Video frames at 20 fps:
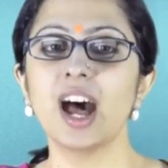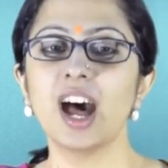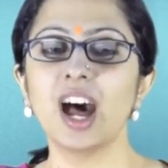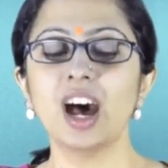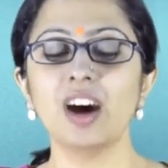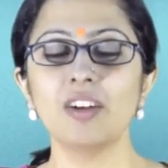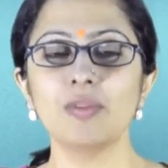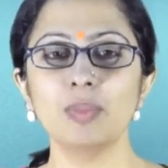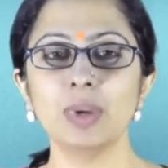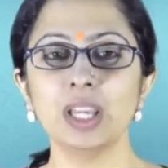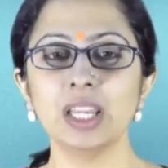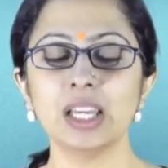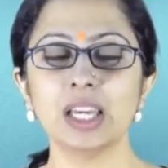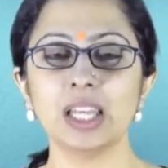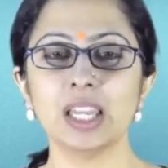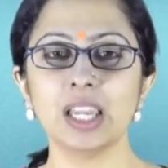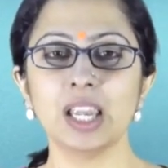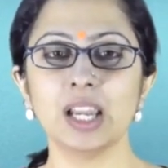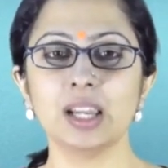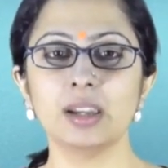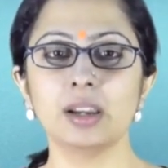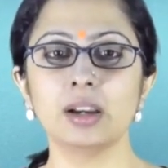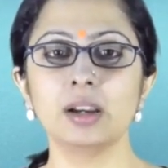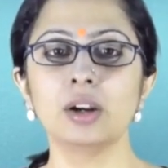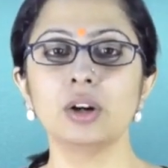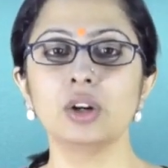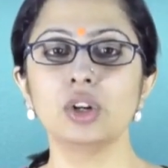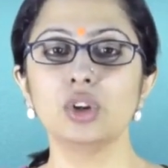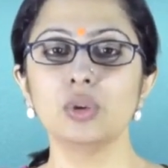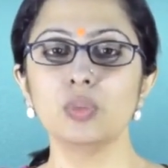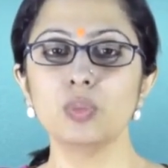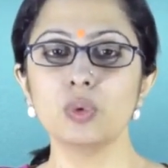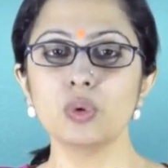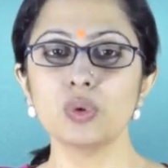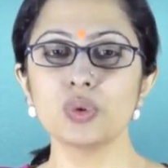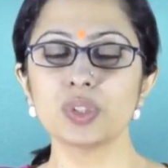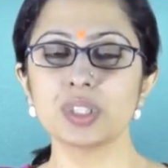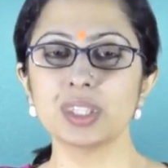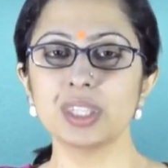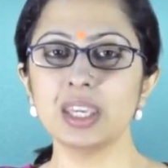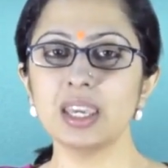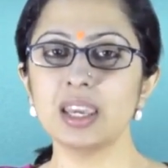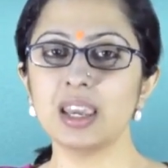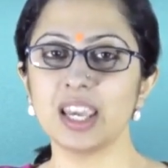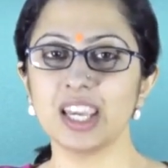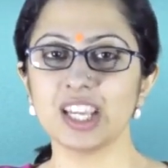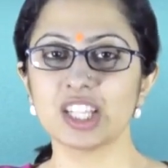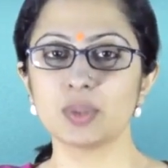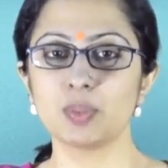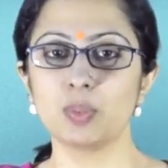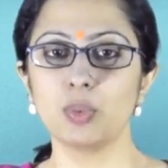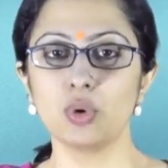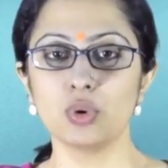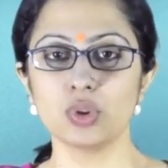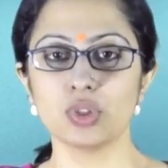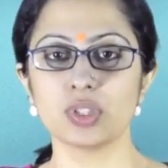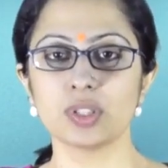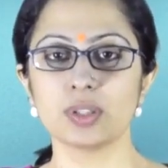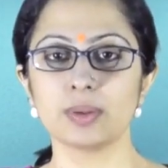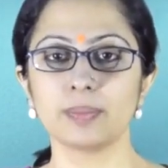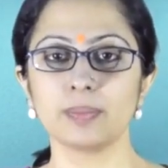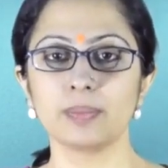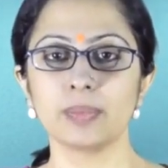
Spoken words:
have been created to boost the exports.